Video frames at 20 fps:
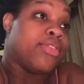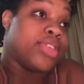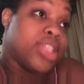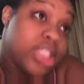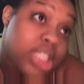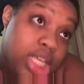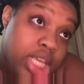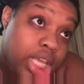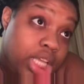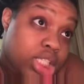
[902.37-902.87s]

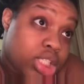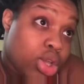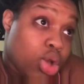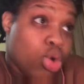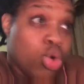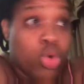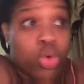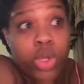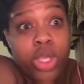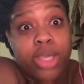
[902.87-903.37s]
sex. So
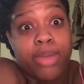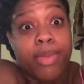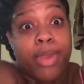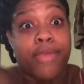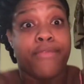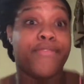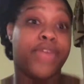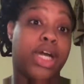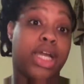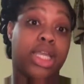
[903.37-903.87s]
who he been
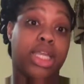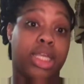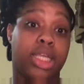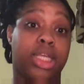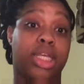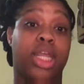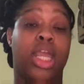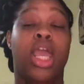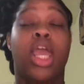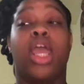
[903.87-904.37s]

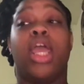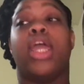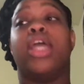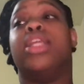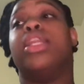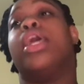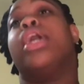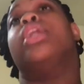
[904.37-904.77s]
fucking? And at